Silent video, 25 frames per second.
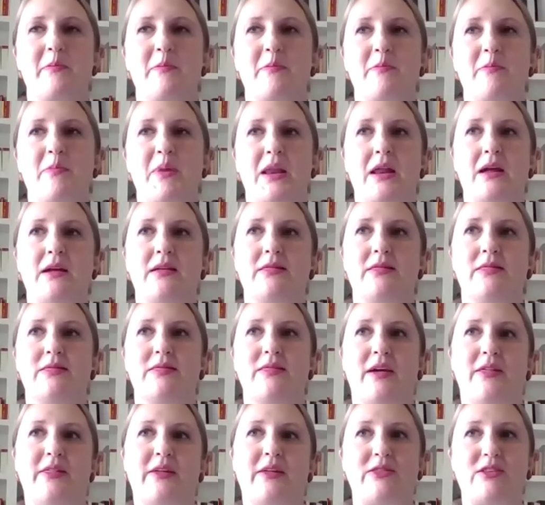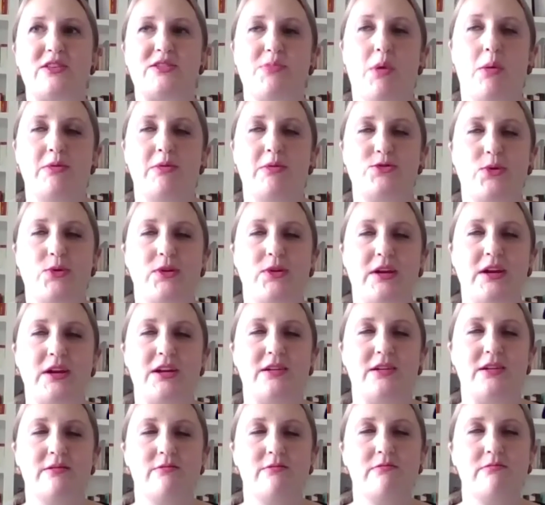But I think this moment's
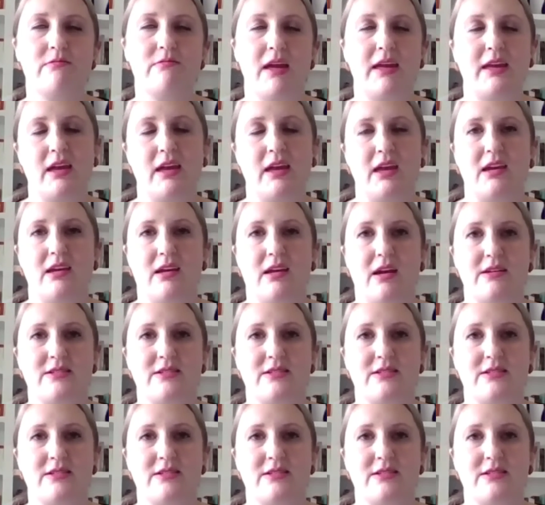really making